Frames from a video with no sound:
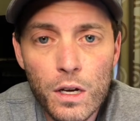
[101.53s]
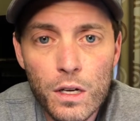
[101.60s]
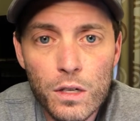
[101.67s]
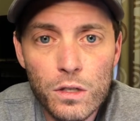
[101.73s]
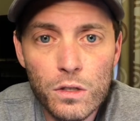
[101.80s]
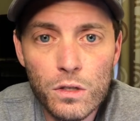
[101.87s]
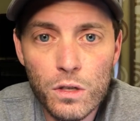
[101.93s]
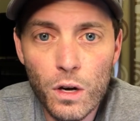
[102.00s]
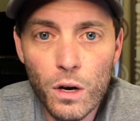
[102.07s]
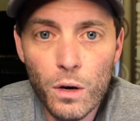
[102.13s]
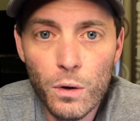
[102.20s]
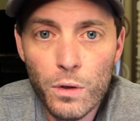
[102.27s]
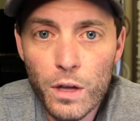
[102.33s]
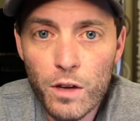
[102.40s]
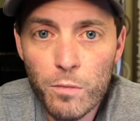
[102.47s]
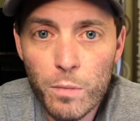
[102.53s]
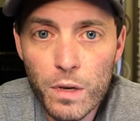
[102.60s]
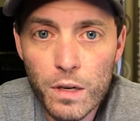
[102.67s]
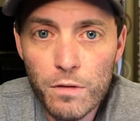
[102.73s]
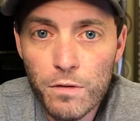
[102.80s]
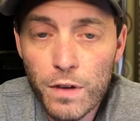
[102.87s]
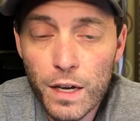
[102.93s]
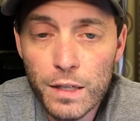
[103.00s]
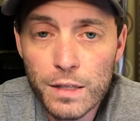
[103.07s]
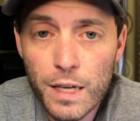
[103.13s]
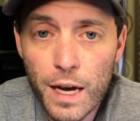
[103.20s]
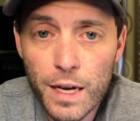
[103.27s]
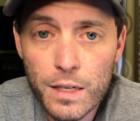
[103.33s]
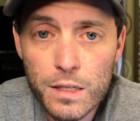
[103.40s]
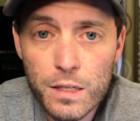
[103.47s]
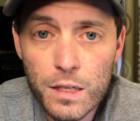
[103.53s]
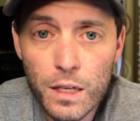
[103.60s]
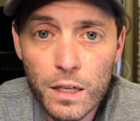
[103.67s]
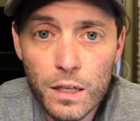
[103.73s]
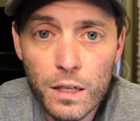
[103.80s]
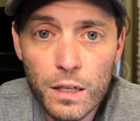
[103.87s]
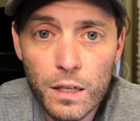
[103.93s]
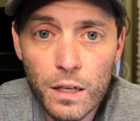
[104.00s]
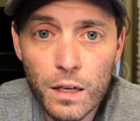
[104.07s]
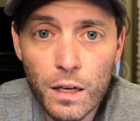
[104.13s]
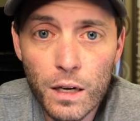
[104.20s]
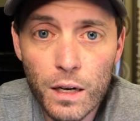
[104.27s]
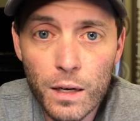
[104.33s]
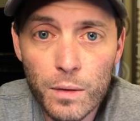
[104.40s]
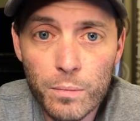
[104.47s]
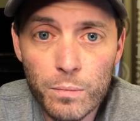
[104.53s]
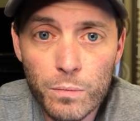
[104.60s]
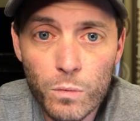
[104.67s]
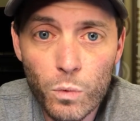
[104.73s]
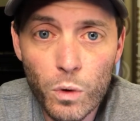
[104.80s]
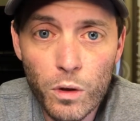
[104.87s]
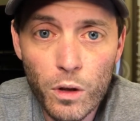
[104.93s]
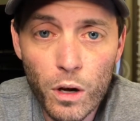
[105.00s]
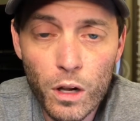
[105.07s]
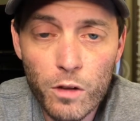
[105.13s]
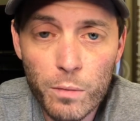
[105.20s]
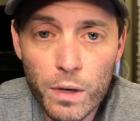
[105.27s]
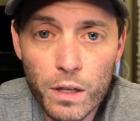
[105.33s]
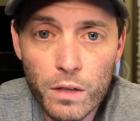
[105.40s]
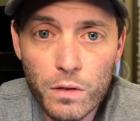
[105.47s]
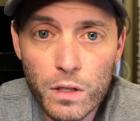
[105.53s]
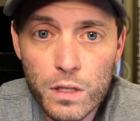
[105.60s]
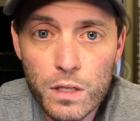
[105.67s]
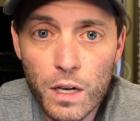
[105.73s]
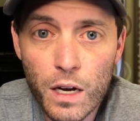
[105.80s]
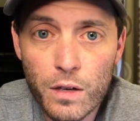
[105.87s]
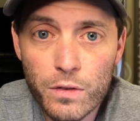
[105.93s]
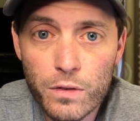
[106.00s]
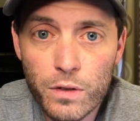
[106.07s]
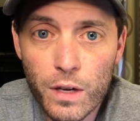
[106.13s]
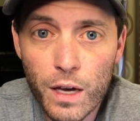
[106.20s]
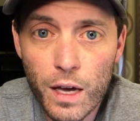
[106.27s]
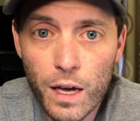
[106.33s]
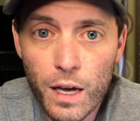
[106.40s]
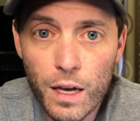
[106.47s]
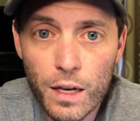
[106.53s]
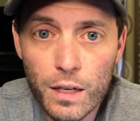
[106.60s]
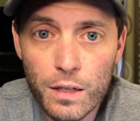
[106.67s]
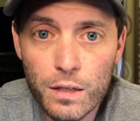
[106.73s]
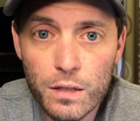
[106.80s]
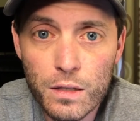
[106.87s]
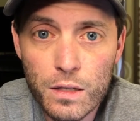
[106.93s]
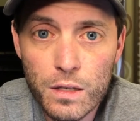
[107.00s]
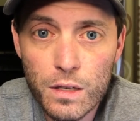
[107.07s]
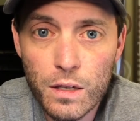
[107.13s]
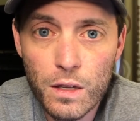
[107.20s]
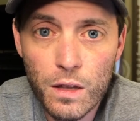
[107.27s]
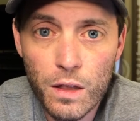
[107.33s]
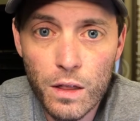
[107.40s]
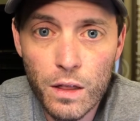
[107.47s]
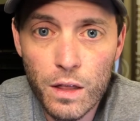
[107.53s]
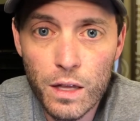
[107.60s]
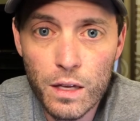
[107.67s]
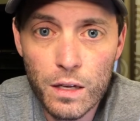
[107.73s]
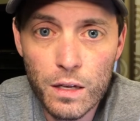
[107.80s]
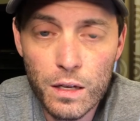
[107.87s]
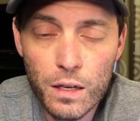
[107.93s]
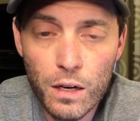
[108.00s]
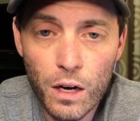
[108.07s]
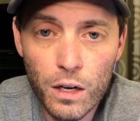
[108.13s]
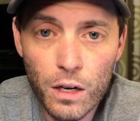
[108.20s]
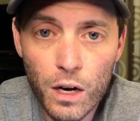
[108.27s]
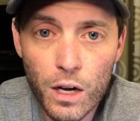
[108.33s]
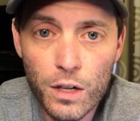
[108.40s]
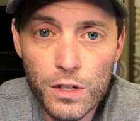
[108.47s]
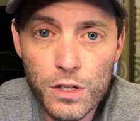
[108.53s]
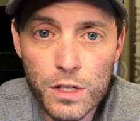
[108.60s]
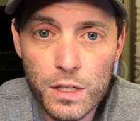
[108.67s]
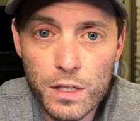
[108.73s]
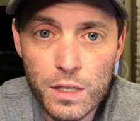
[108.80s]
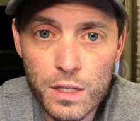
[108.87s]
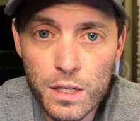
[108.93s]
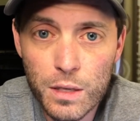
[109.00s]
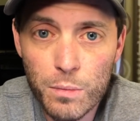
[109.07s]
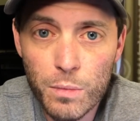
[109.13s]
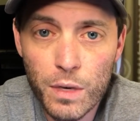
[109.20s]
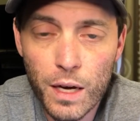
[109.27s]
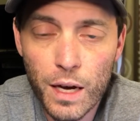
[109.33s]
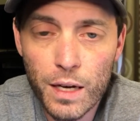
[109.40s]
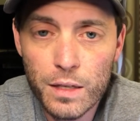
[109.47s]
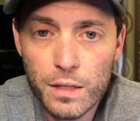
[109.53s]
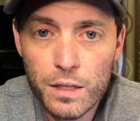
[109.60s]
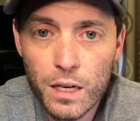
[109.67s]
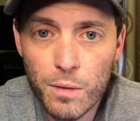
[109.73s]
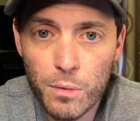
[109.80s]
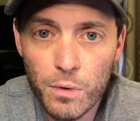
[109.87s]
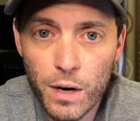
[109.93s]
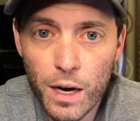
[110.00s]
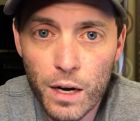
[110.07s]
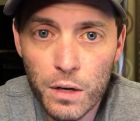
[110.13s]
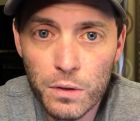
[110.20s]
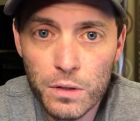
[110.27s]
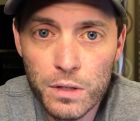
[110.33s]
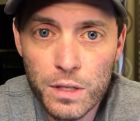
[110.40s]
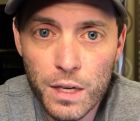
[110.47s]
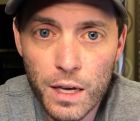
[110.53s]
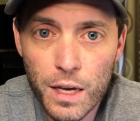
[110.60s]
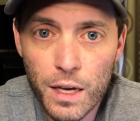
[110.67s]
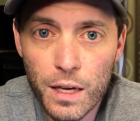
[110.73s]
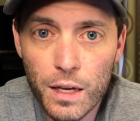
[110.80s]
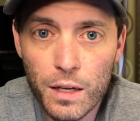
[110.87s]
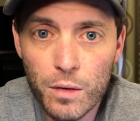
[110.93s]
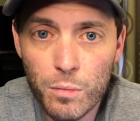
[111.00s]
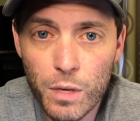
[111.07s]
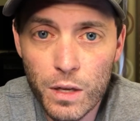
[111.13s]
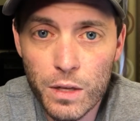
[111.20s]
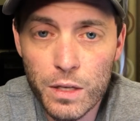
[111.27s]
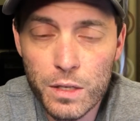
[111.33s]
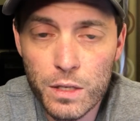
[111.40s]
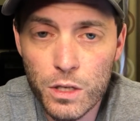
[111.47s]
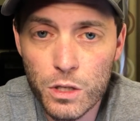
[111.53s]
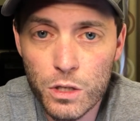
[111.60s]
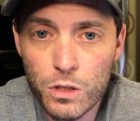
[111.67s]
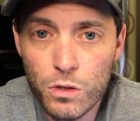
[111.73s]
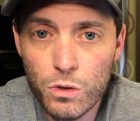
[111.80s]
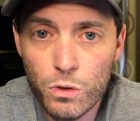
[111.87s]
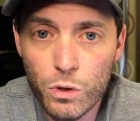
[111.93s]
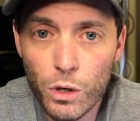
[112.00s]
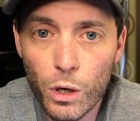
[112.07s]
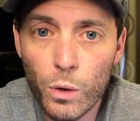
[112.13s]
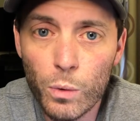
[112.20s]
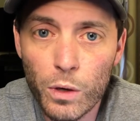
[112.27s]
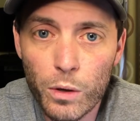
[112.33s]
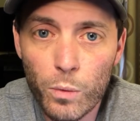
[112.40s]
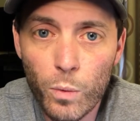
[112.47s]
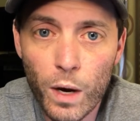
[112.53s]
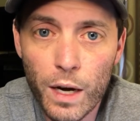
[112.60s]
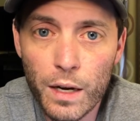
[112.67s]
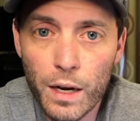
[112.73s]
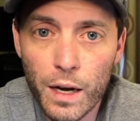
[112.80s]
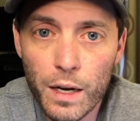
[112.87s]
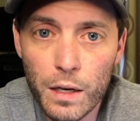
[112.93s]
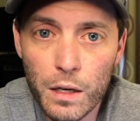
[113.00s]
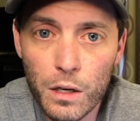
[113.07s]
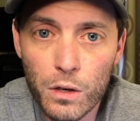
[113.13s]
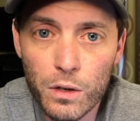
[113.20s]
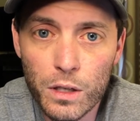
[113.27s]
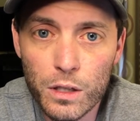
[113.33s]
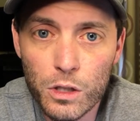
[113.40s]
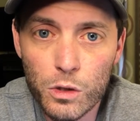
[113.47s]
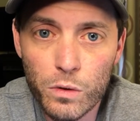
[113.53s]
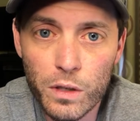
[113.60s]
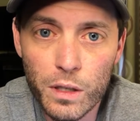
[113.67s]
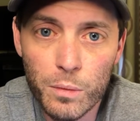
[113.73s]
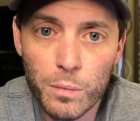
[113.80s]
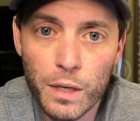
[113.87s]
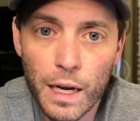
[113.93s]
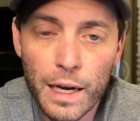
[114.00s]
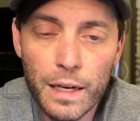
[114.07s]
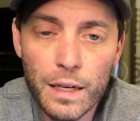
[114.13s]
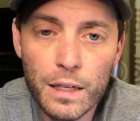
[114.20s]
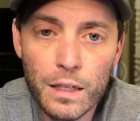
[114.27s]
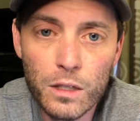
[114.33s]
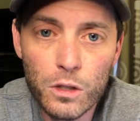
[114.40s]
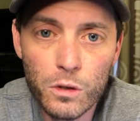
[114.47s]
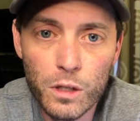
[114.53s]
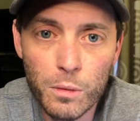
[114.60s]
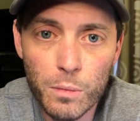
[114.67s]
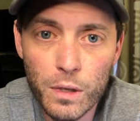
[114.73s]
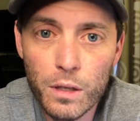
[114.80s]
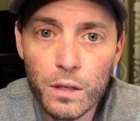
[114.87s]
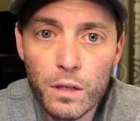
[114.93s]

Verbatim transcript: So they've been fantastic um, with all of my liver stuff and the oncology team has come around and made the decision to go with Y90 or yttrium 90 treatment